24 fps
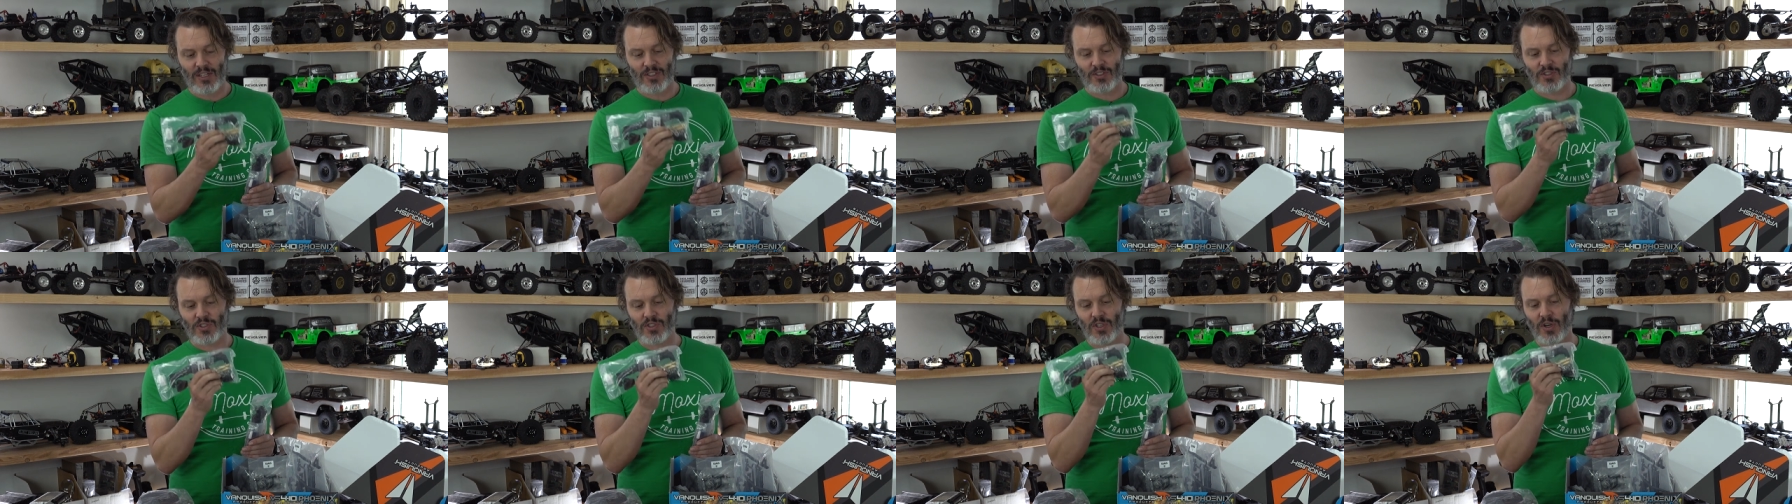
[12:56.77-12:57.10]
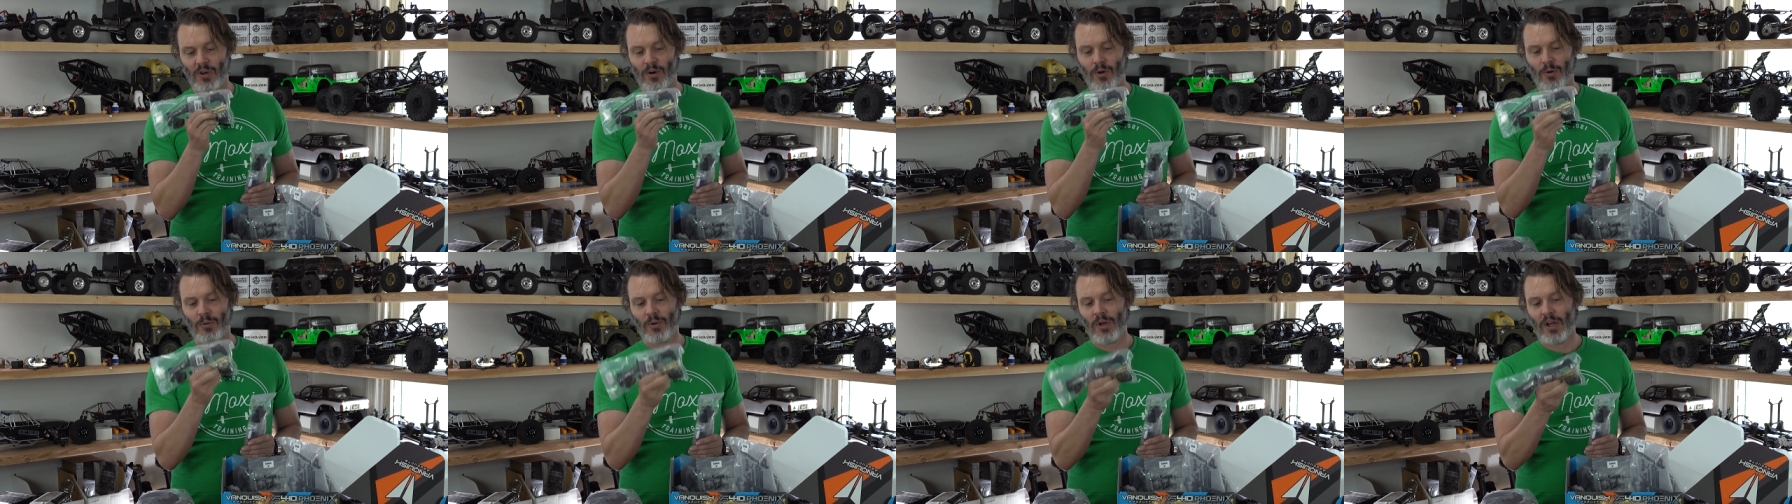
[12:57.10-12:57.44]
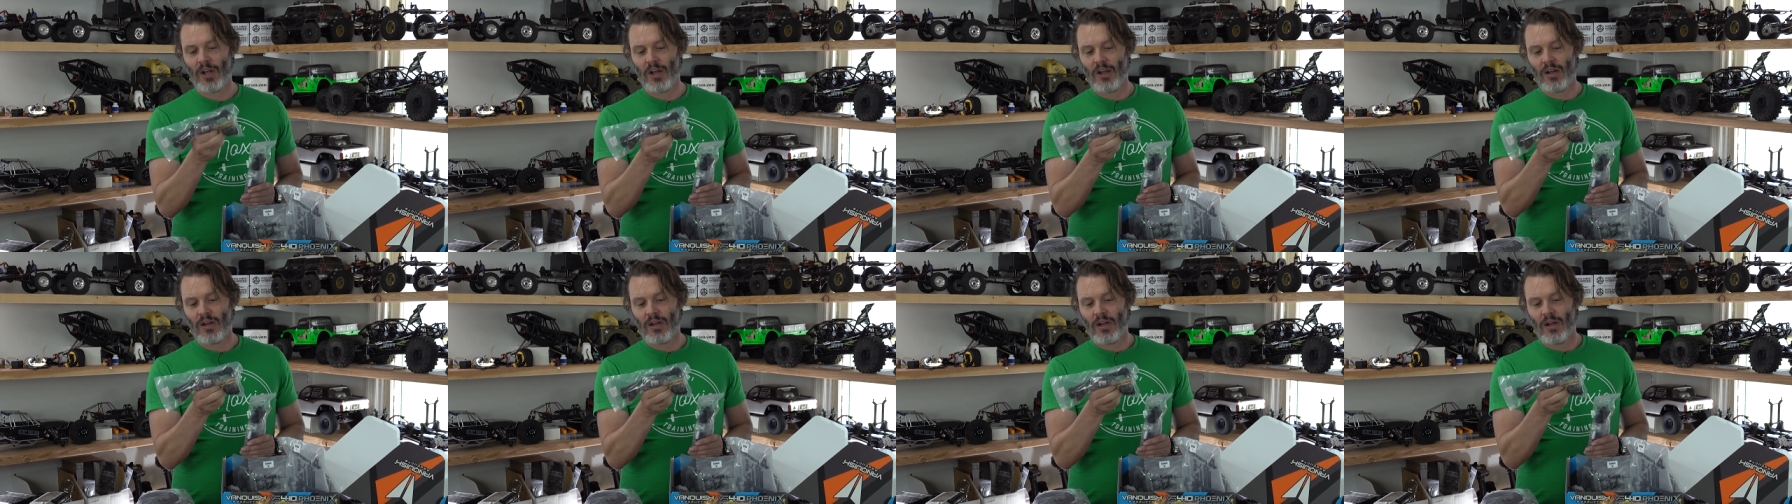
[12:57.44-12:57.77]
So
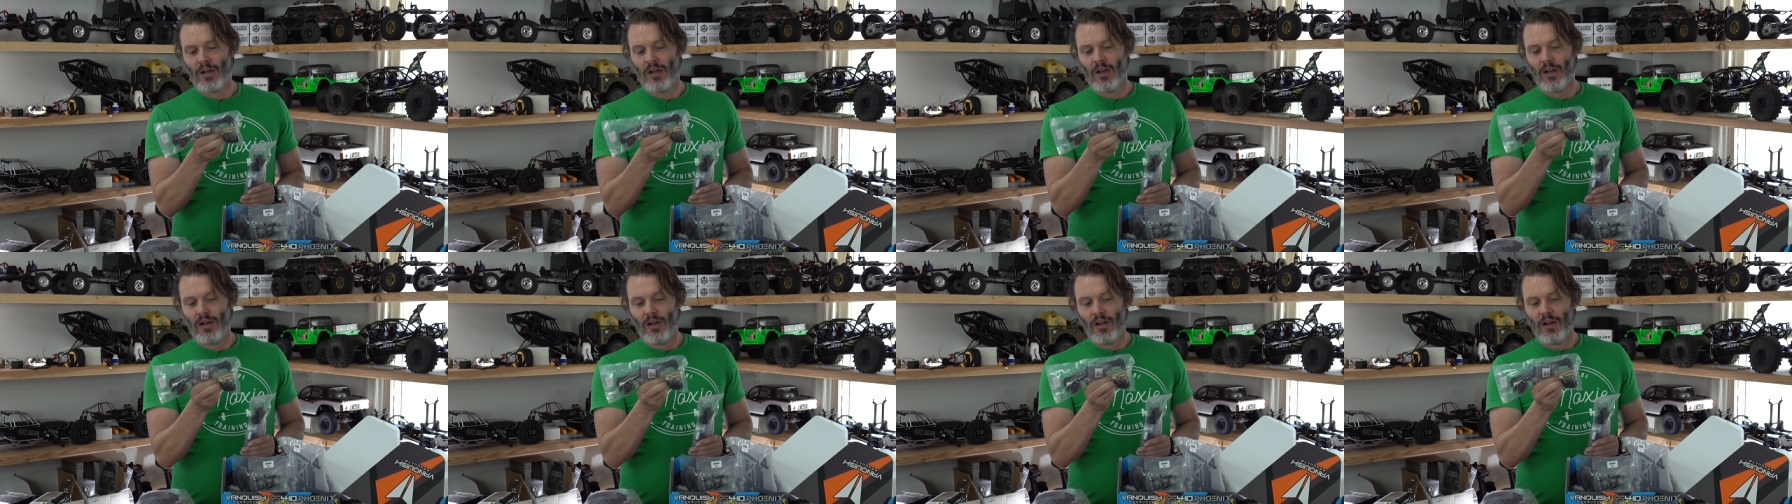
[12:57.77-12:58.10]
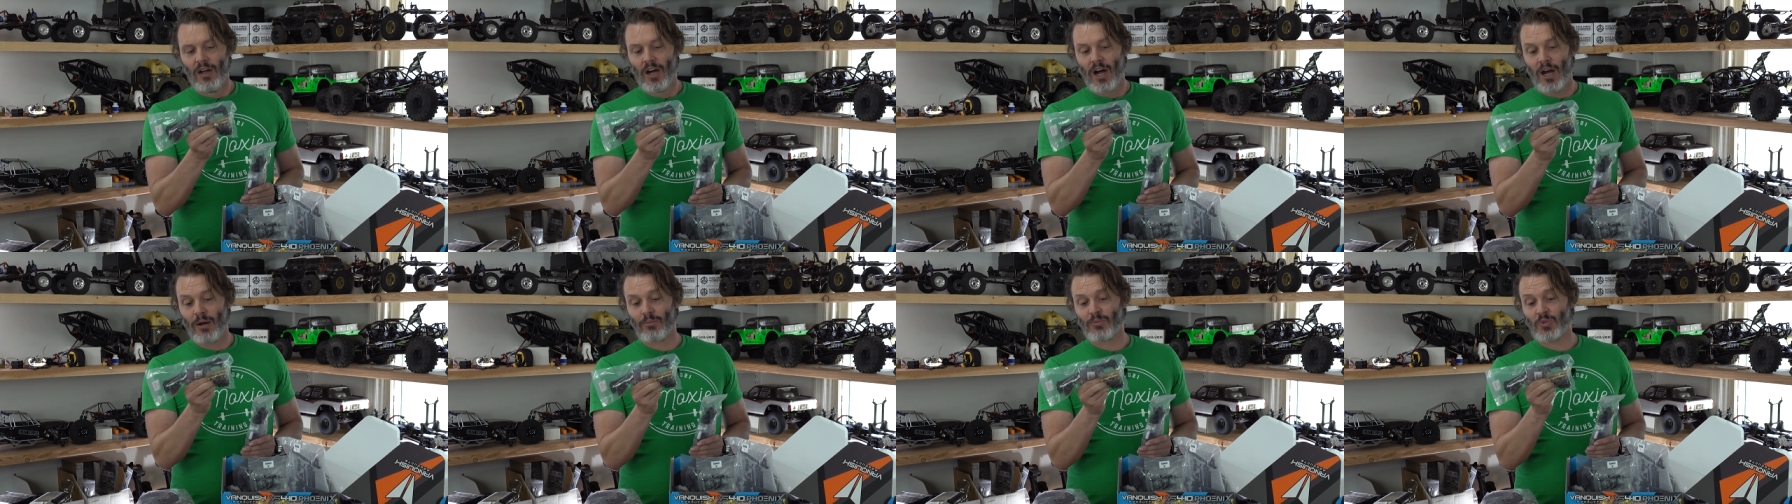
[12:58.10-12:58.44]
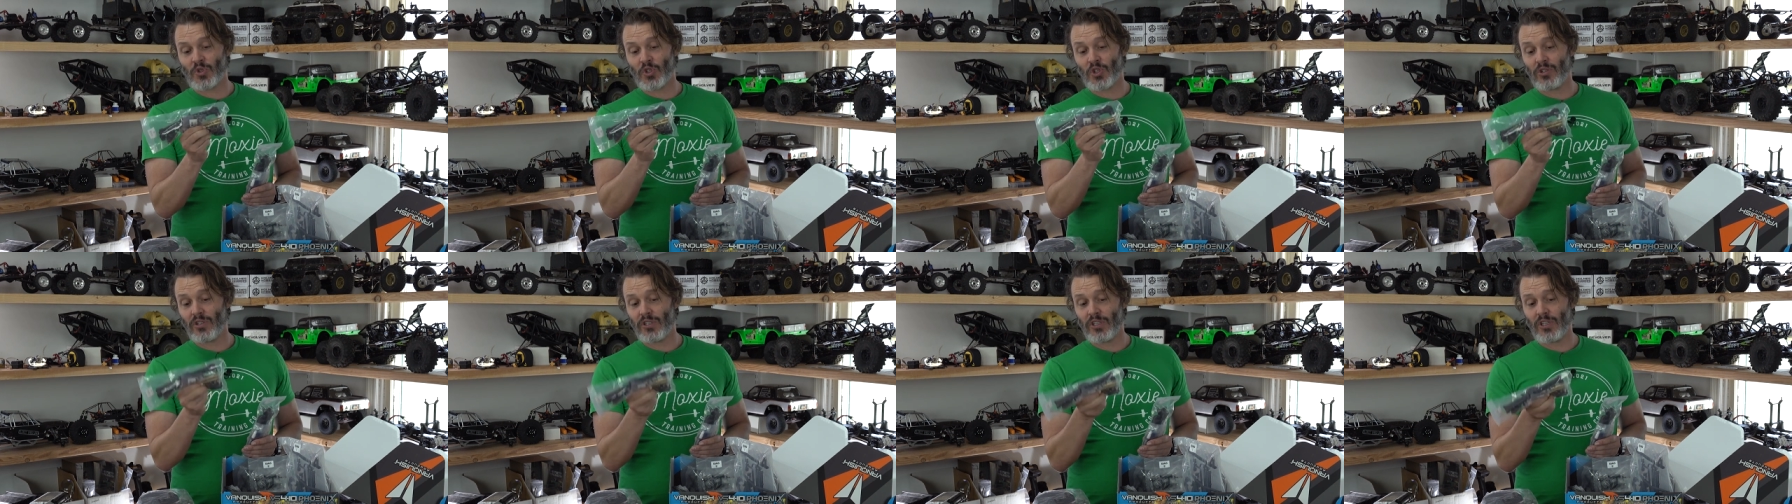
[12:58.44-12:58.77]
I'm
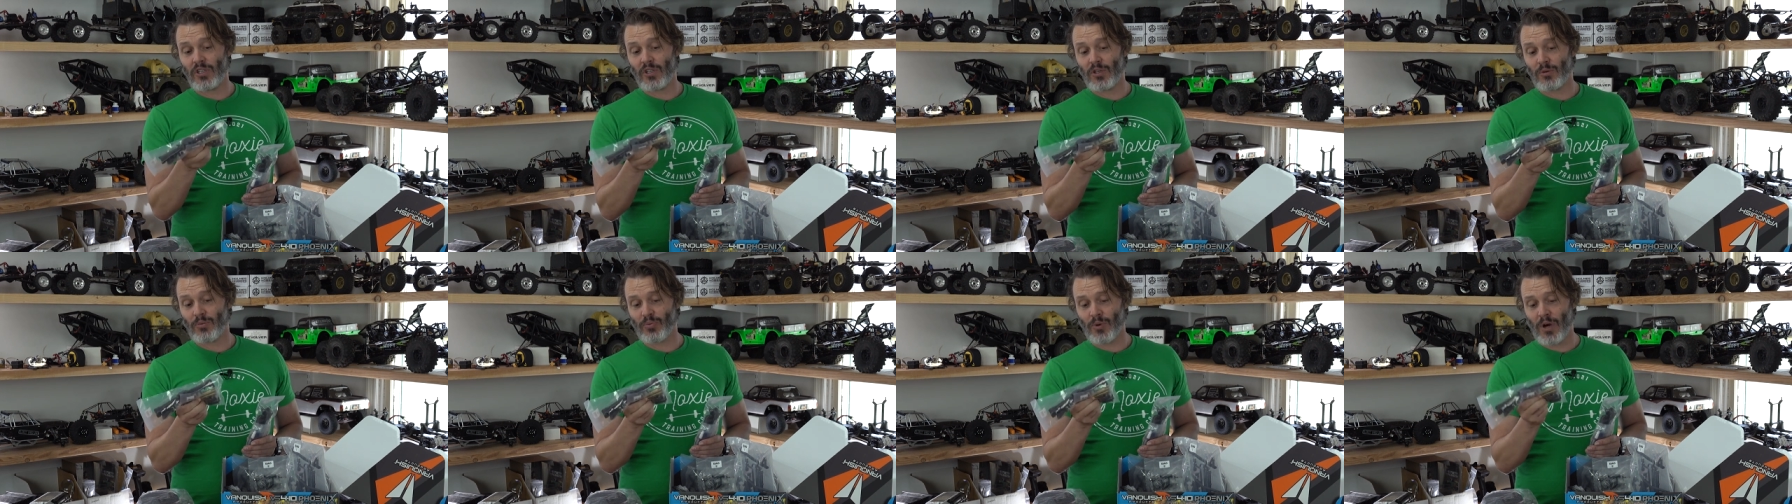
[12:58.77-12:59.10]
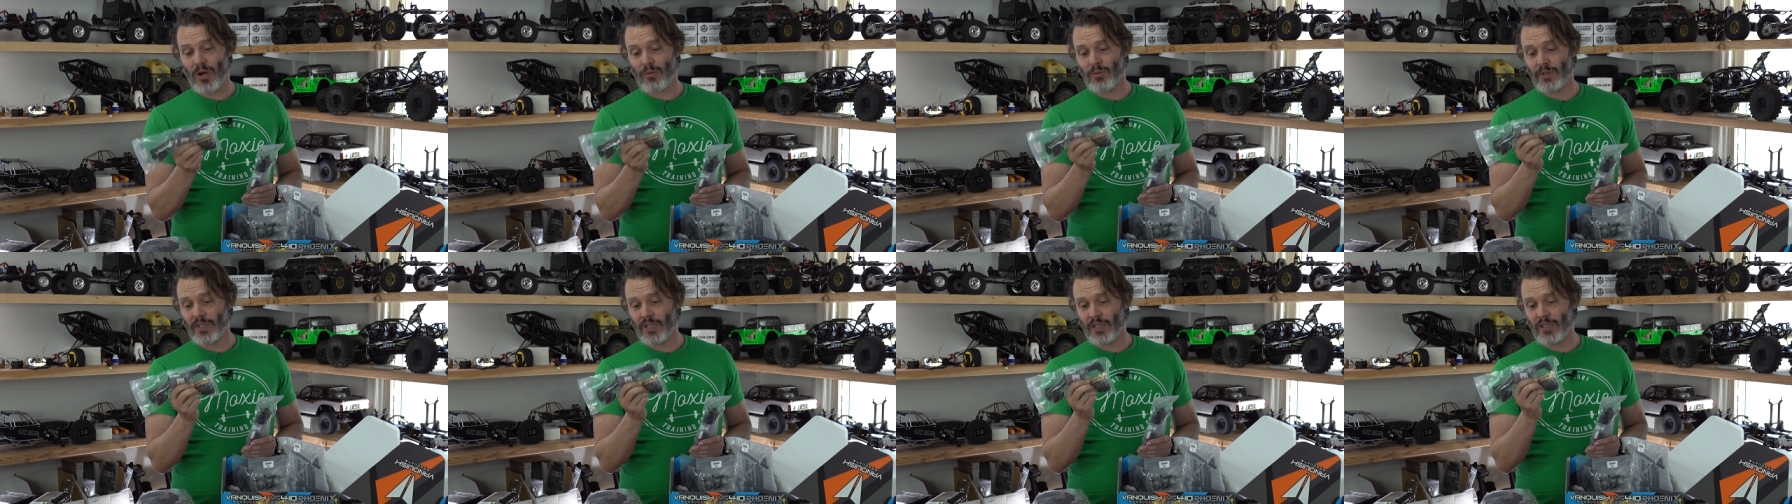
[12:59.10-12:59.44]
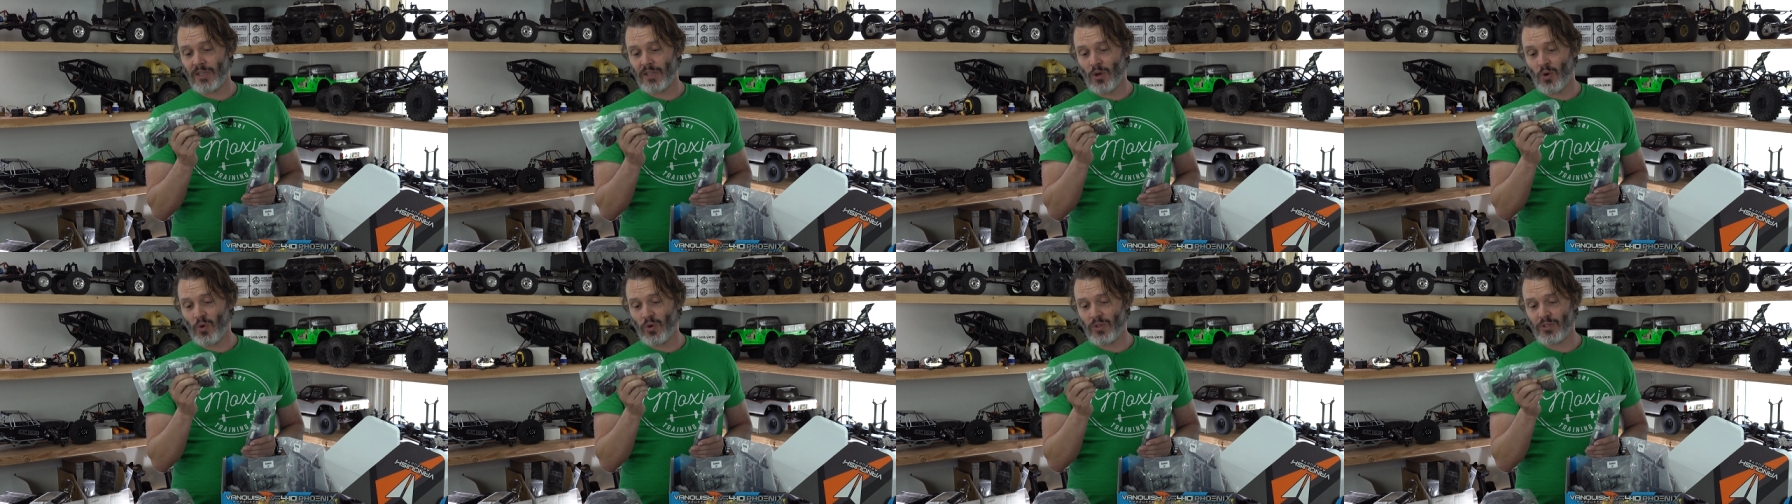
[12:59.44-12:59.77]
sure you're
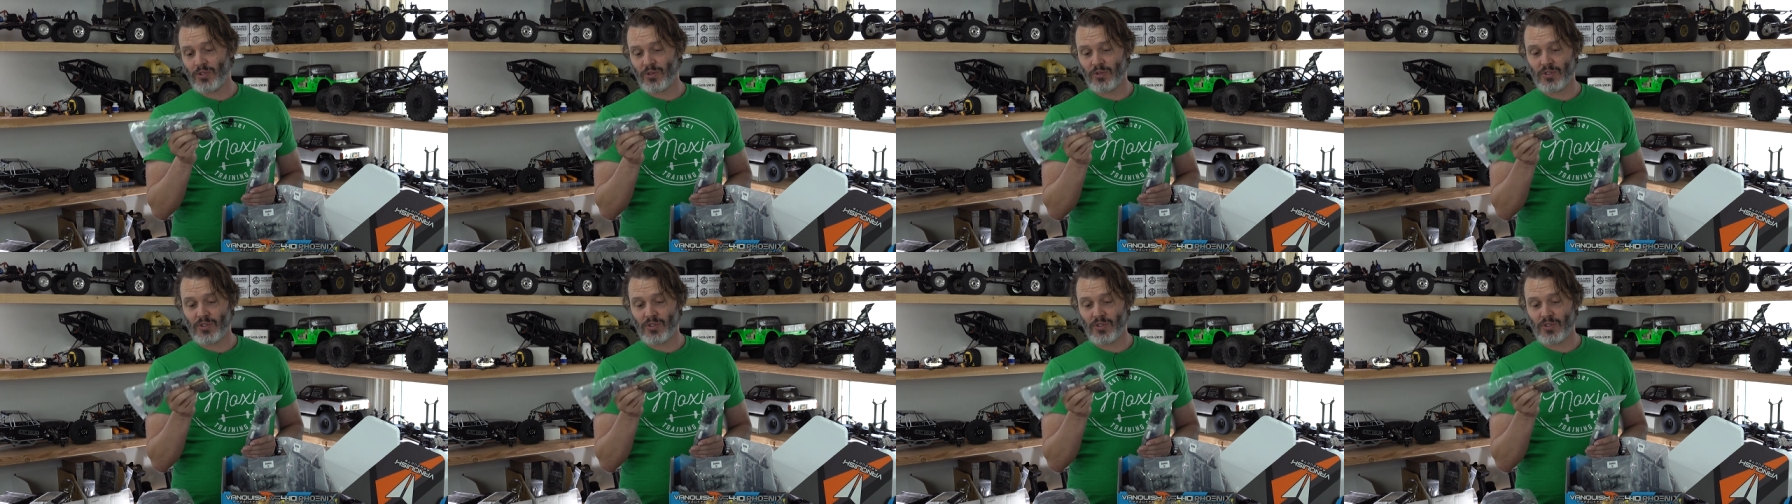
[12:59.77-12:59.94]
probably going